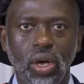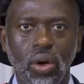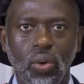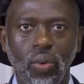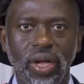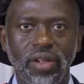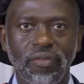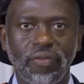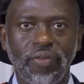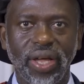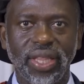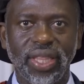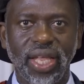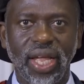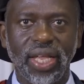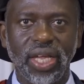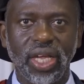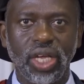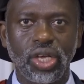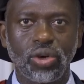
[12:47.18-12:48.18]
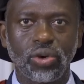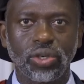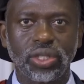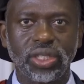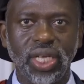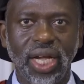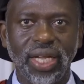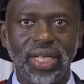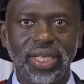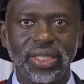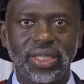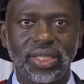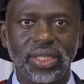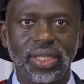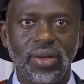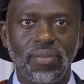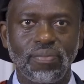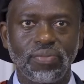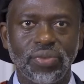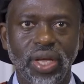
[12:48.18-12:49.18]
when furthering your
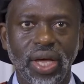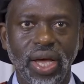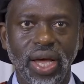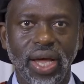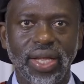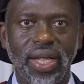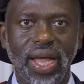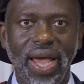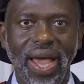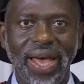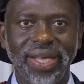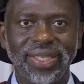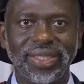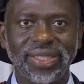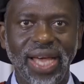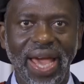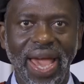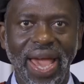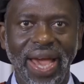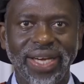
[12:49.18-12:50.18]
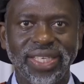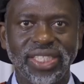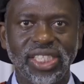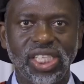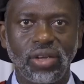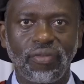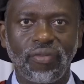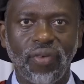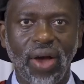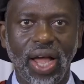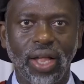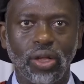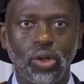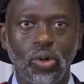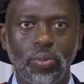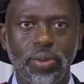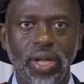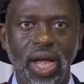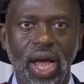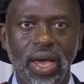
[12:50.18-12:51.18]
studies and as active
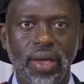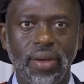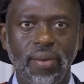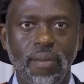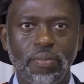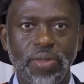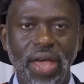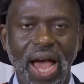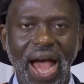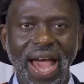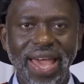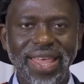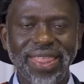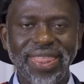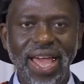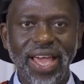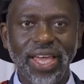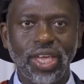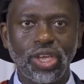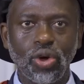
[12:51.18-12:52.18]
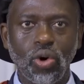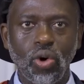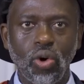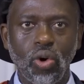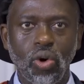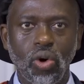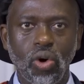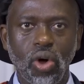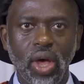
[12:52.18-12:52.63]
alumni. I thank you.